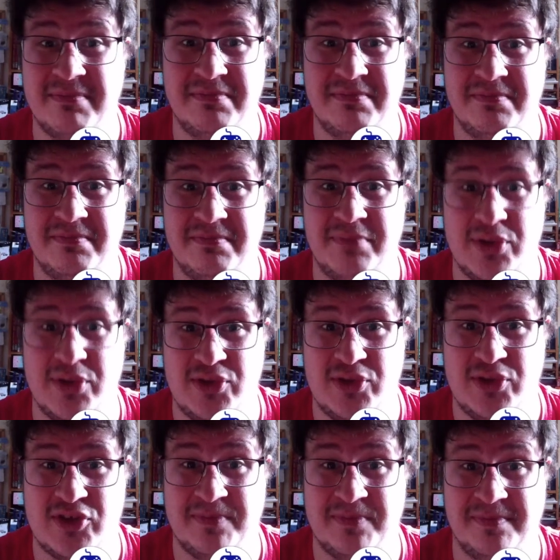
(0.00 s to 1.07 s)
Bruce,
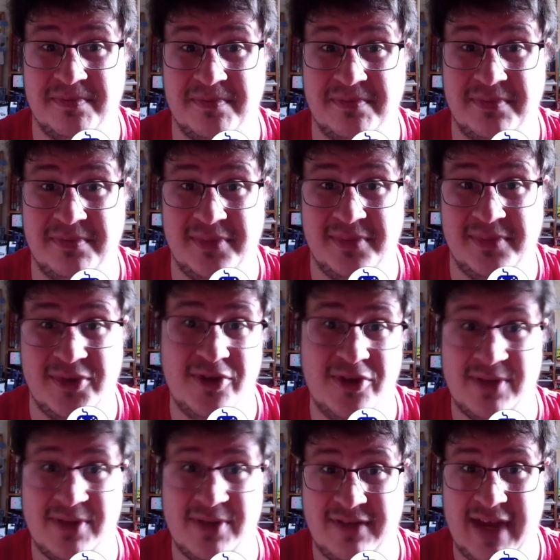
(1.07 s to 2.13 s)
do us a
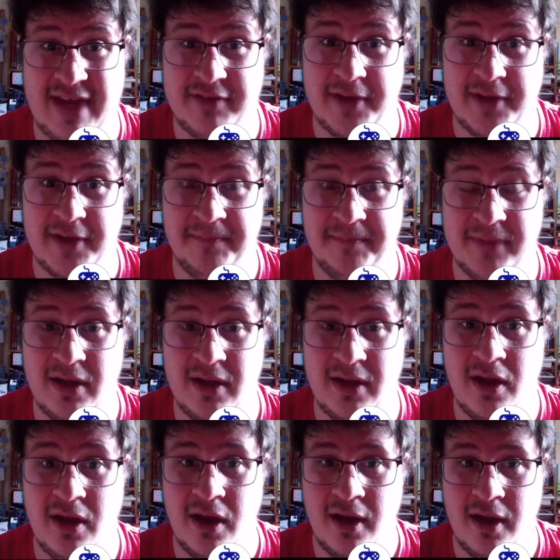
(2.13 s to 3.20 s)
favour.
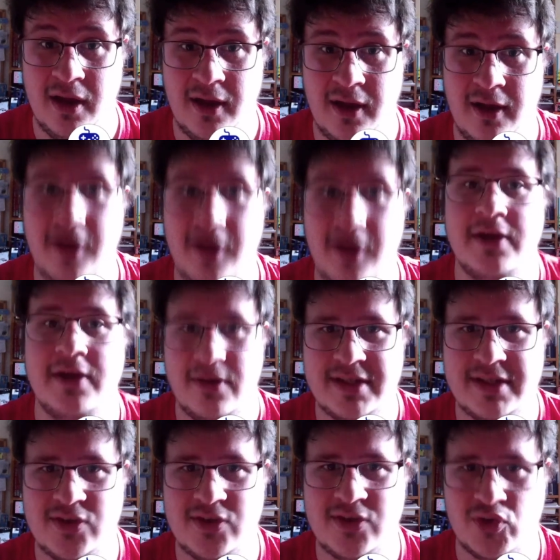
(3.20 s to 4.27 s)
I know this is
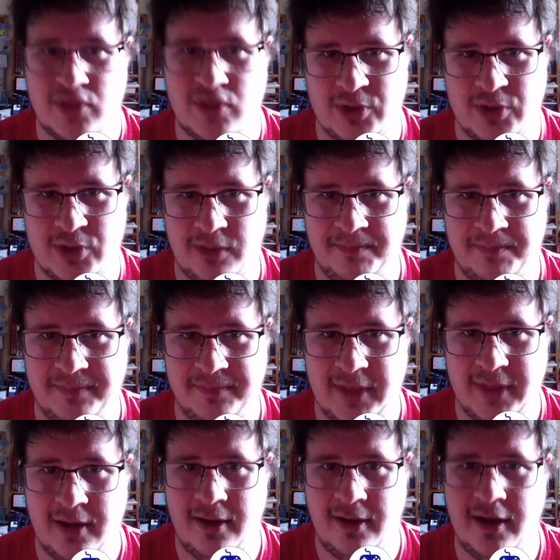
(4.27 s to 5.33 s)
your dream job.
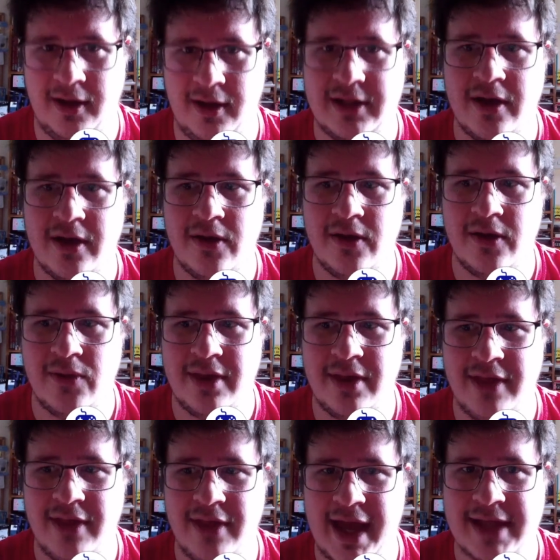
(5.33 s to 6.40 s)
I know
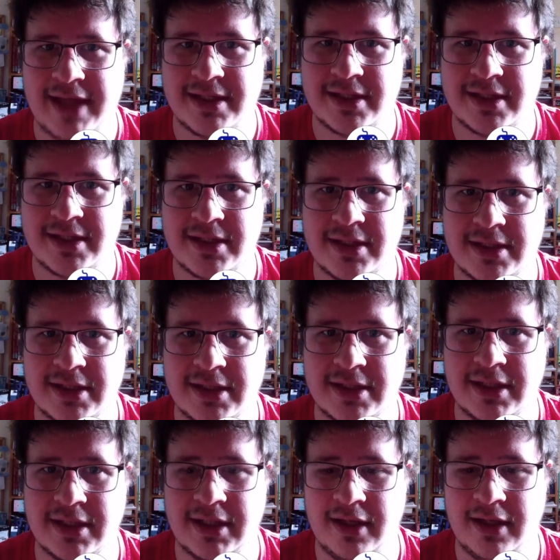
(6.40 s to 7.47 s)
that
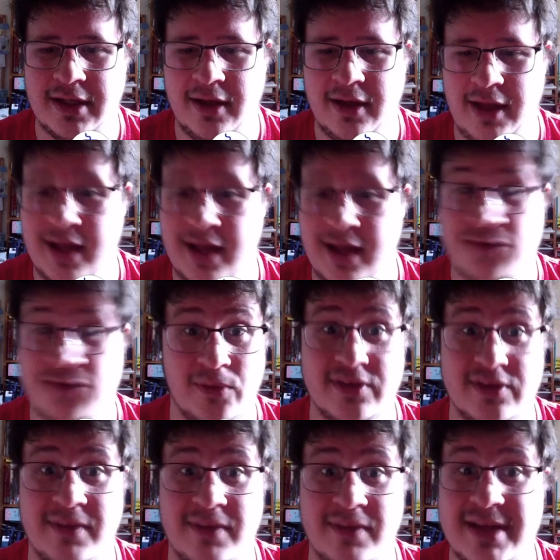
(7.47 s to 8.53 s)
it's always going
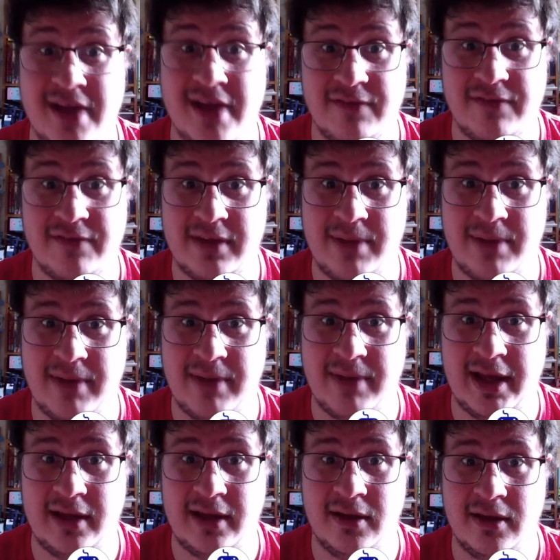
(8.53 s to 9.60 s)
to be tough in the Premier
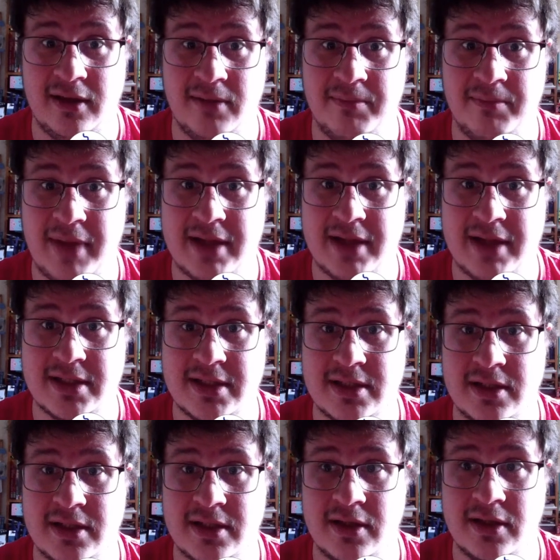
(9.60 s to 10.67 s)
League, but
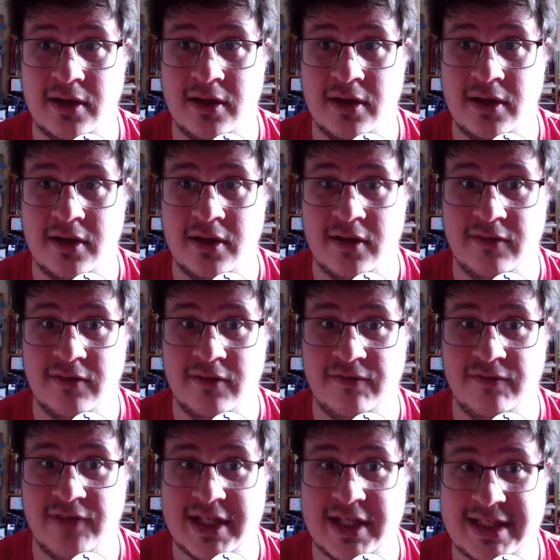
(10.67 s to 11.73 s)
for
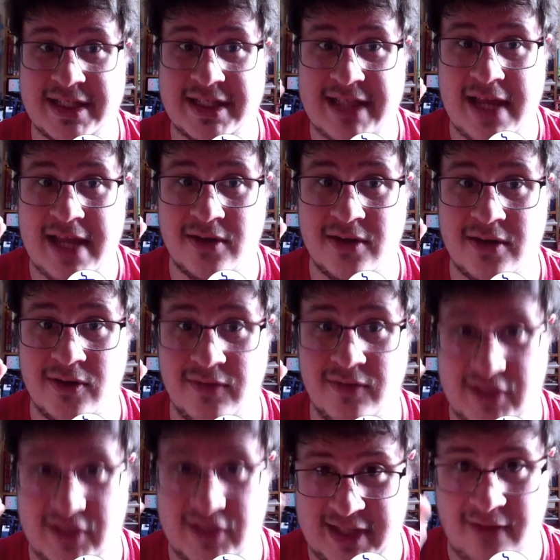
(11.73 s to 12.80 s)
the sake of
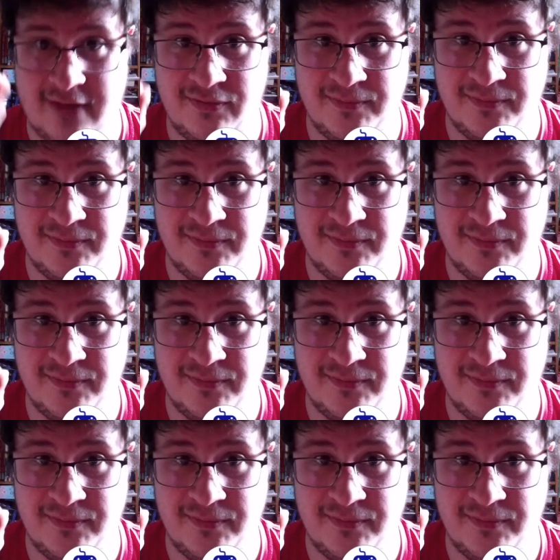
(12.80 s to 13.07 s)
yourself,